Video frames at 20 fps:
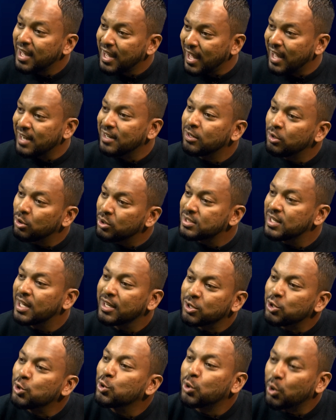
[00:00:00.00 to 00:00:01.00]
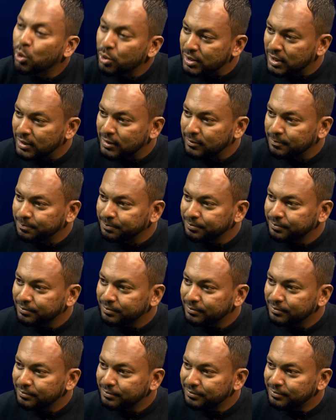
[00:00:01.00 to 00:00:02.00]
and it looks like you wrote it.
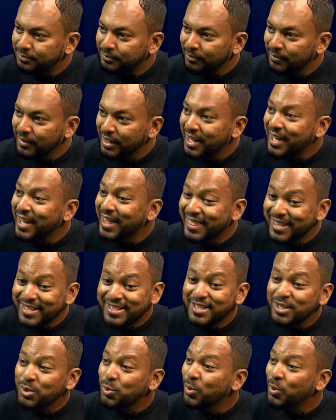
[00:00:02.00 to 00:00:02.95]
This is